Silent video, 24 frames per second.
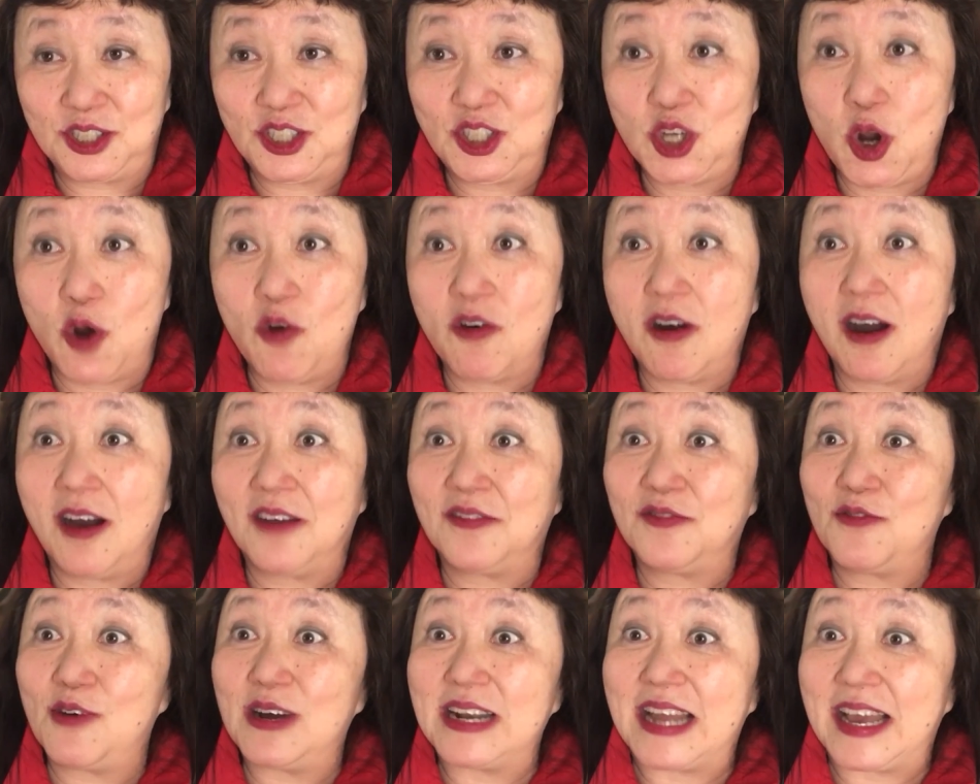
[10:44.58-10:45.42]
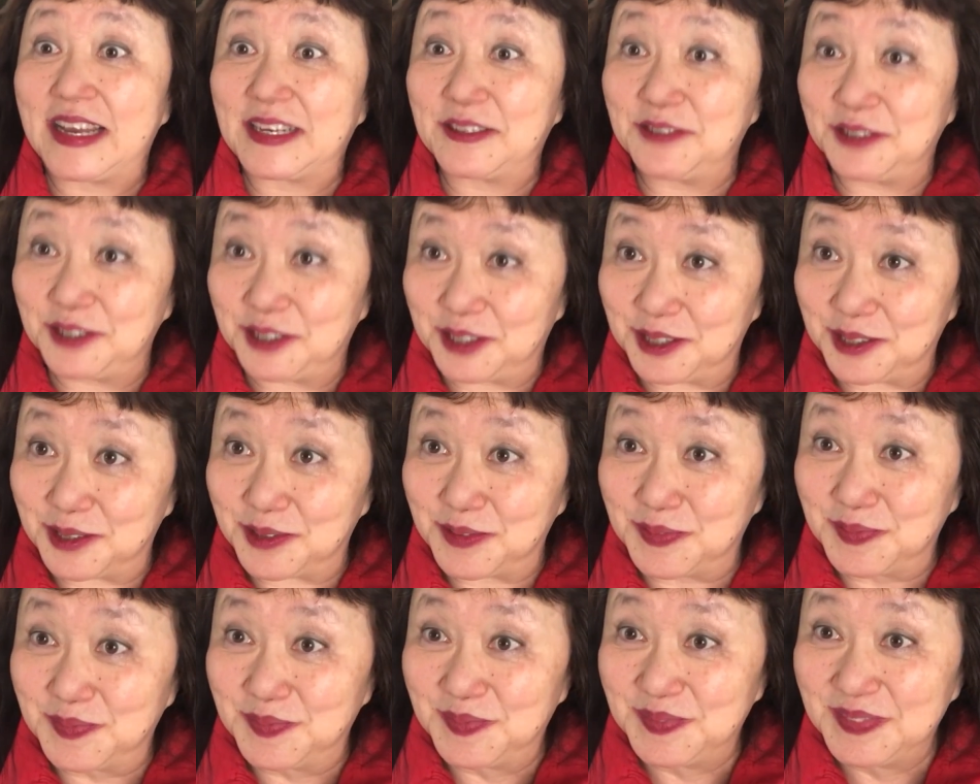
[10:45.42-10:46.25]
show off what I could
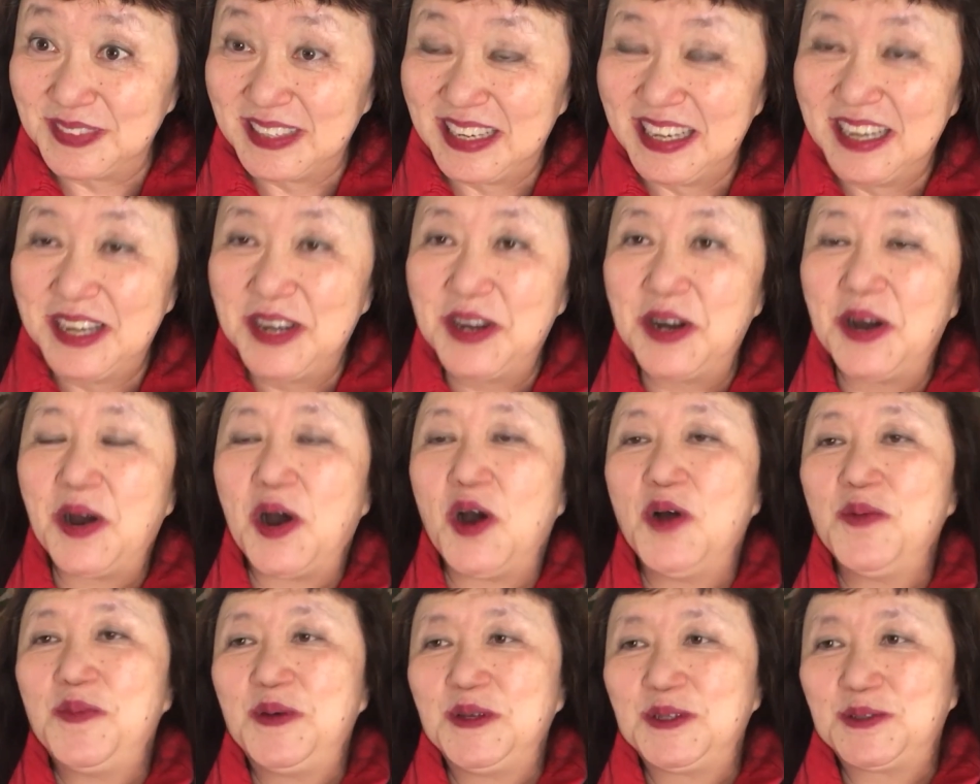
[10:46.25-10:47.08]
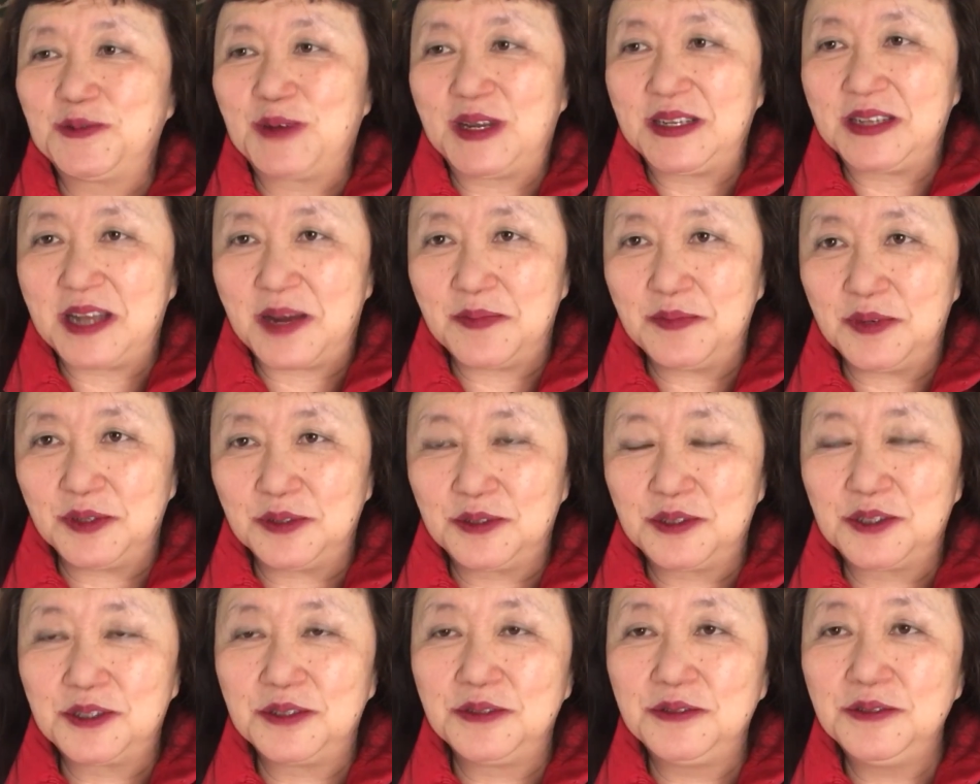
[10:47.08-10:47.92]
do. Opus 1 number
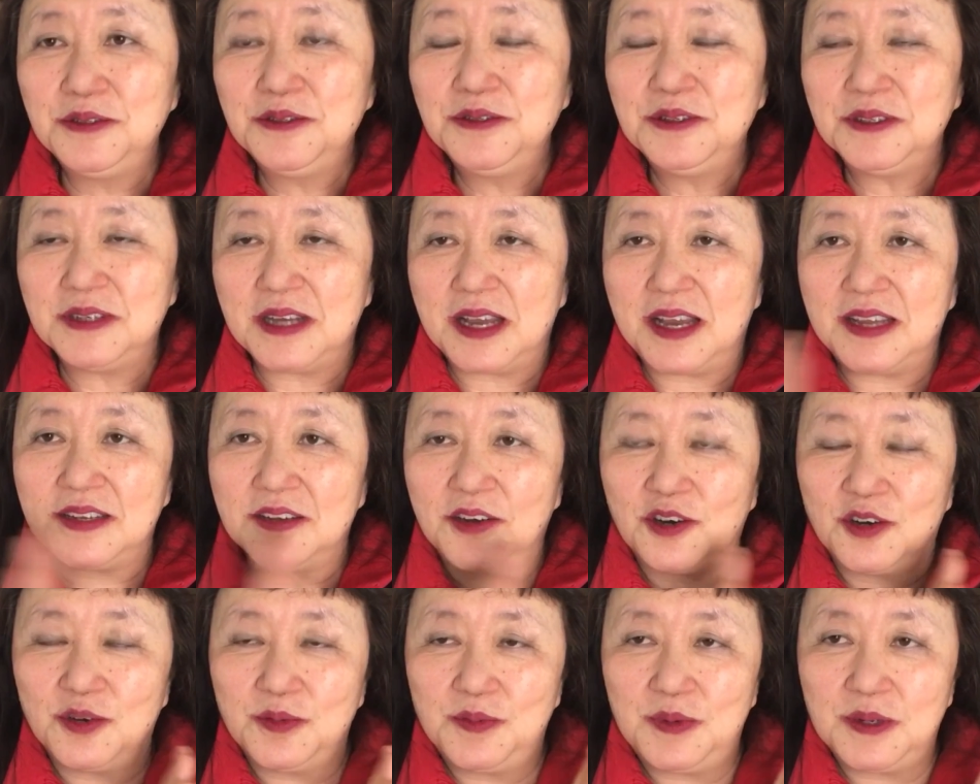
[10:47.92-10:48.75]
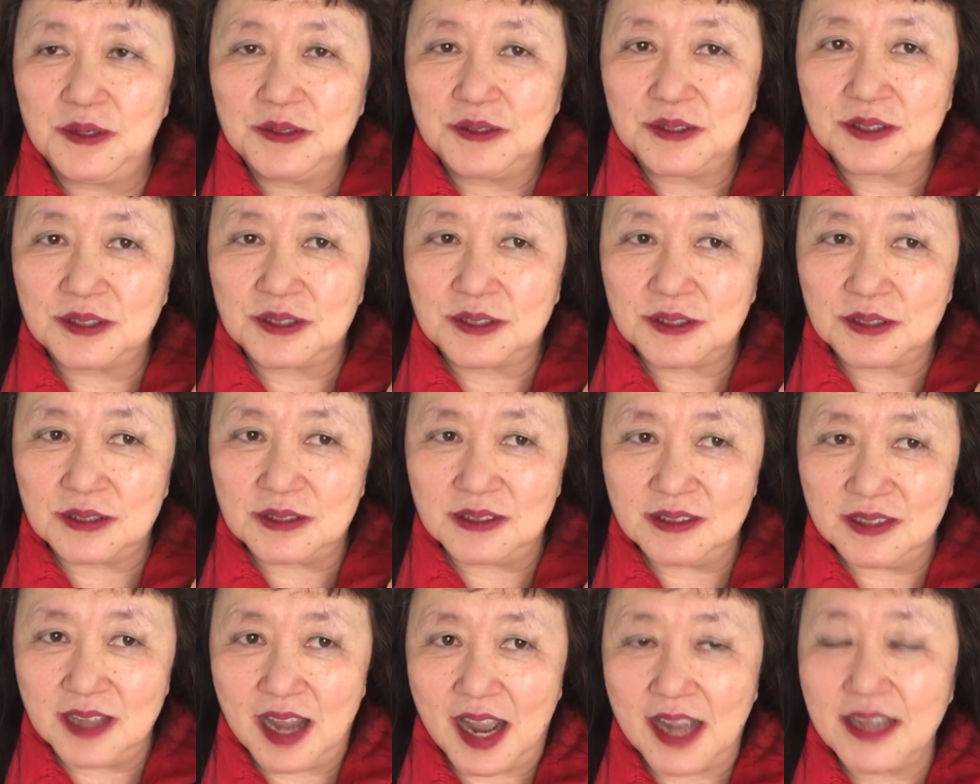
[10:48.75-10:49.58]
2 and opus
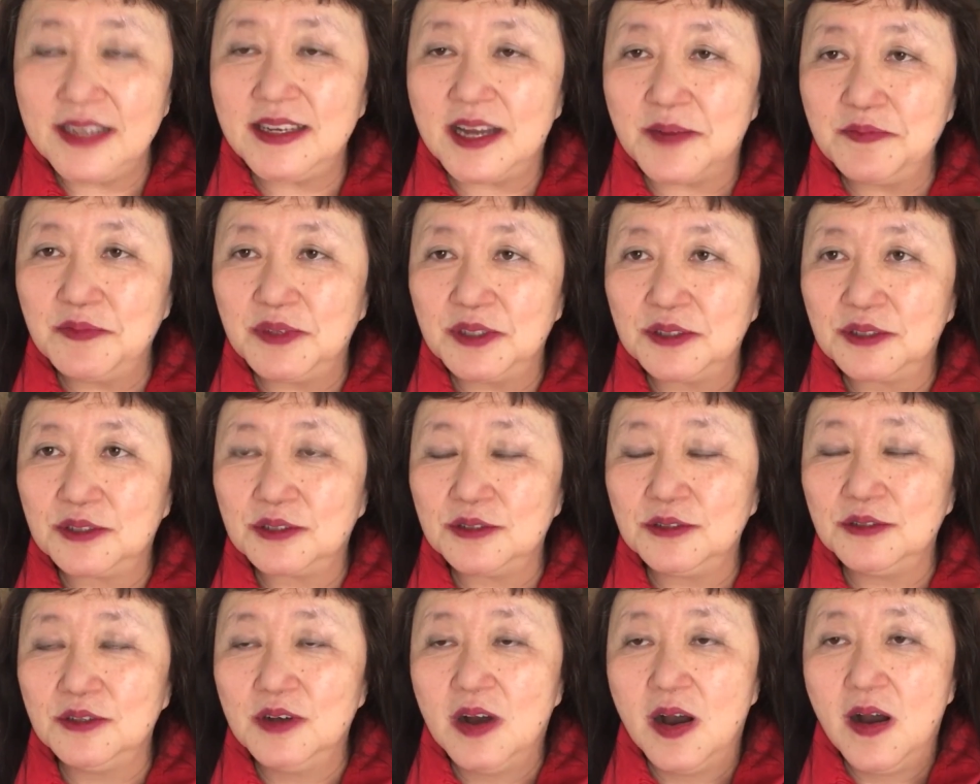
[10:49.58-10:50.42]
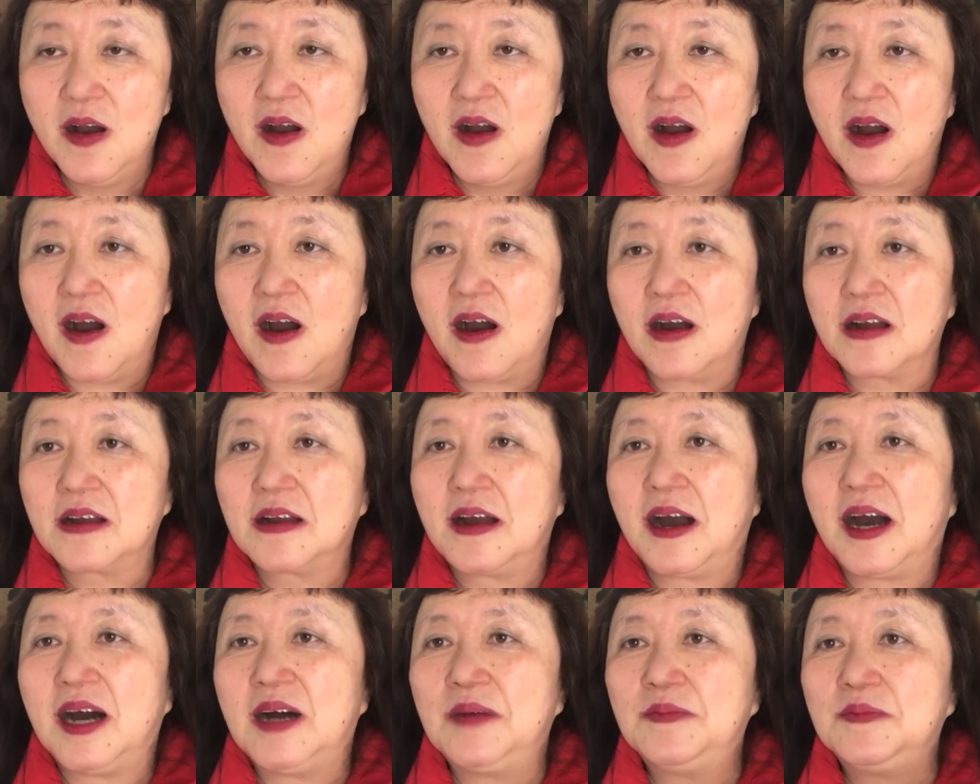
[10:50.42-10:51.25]
9 number 2 are
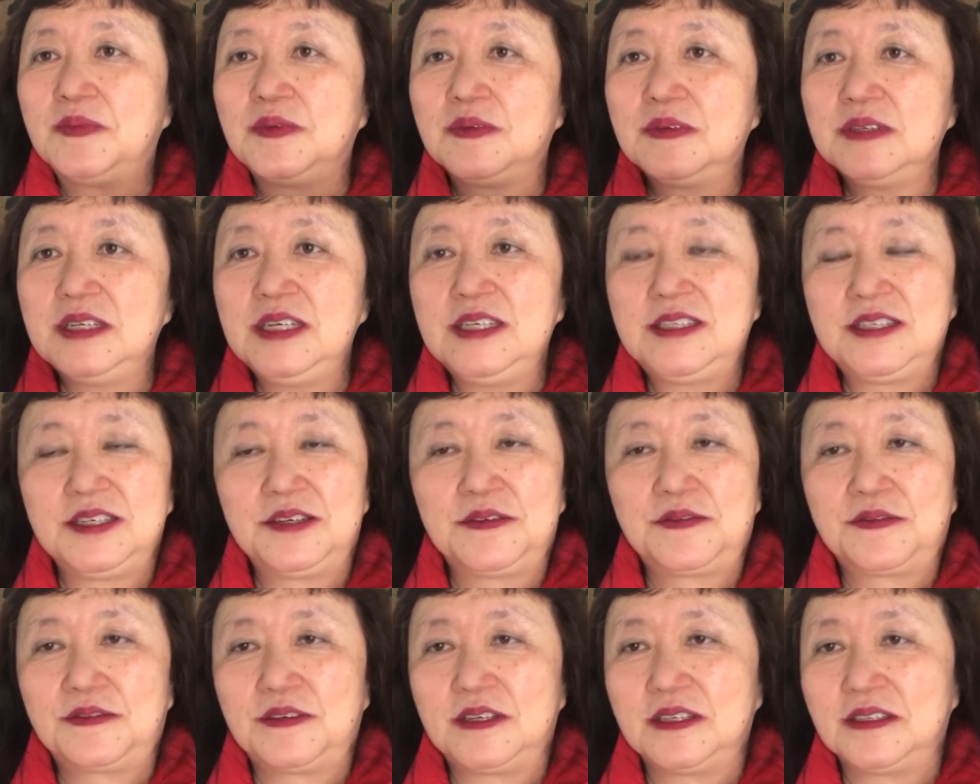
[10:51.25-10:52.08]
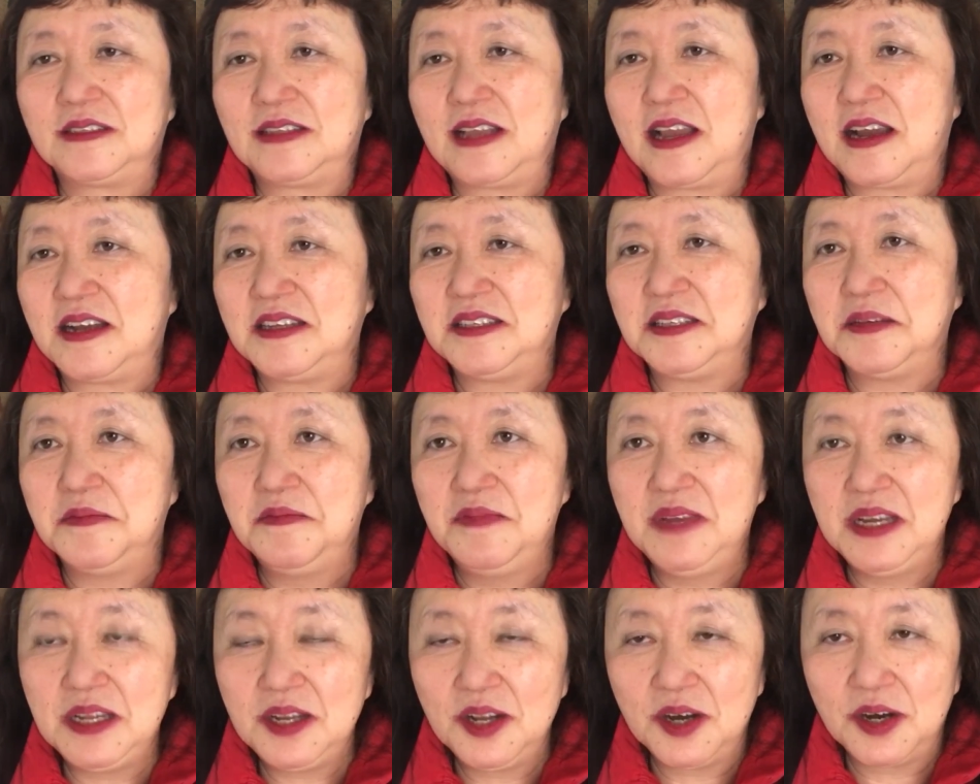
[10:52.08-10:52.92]
completely different. They are in the
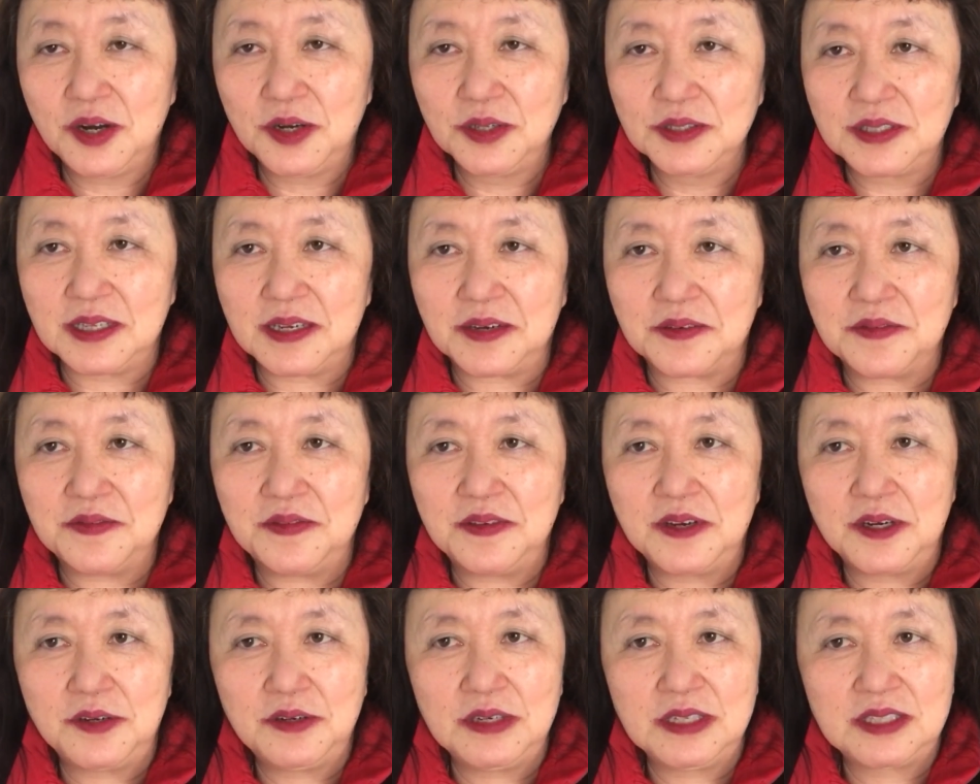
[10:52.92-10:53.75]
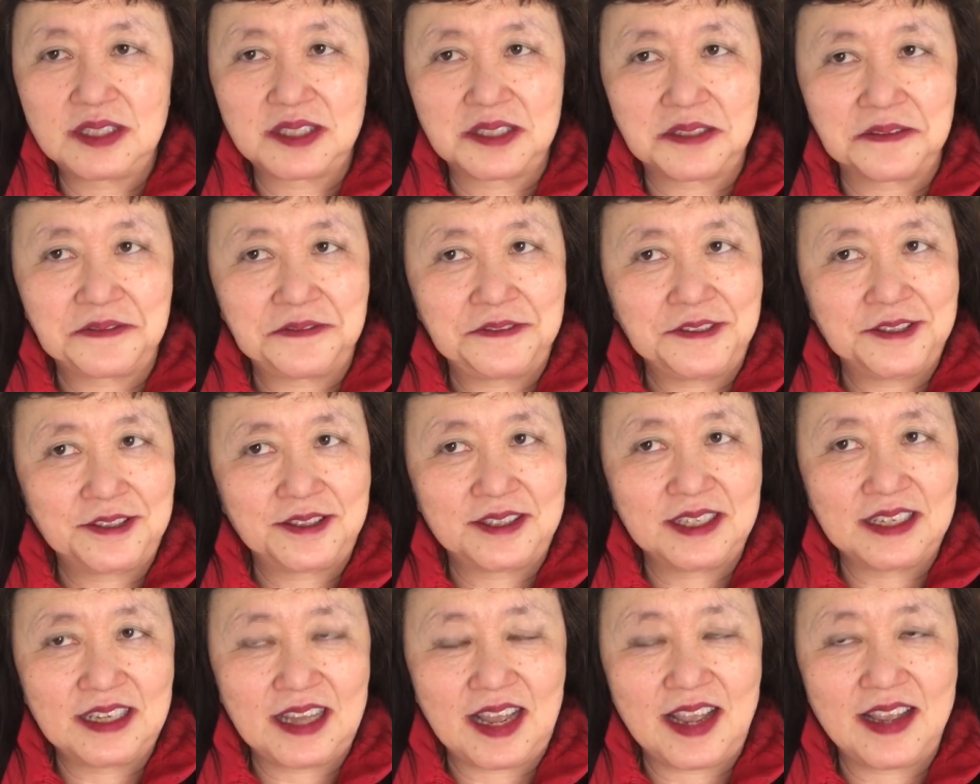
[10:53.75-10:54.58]
middle. They are very
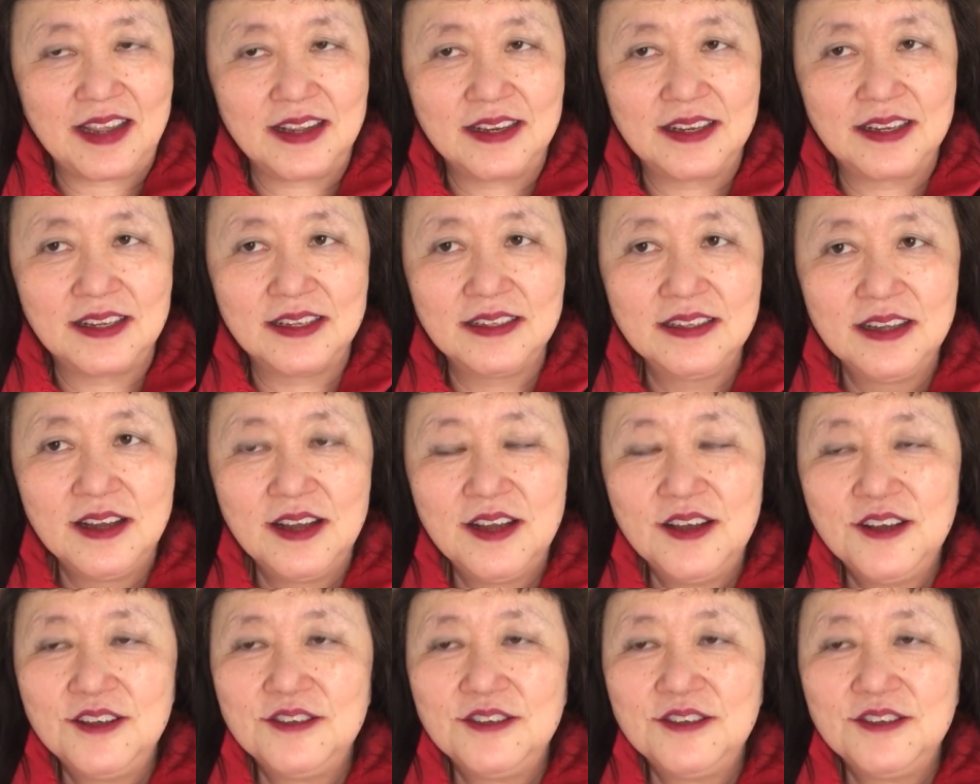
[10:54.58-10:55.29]
sophisticated.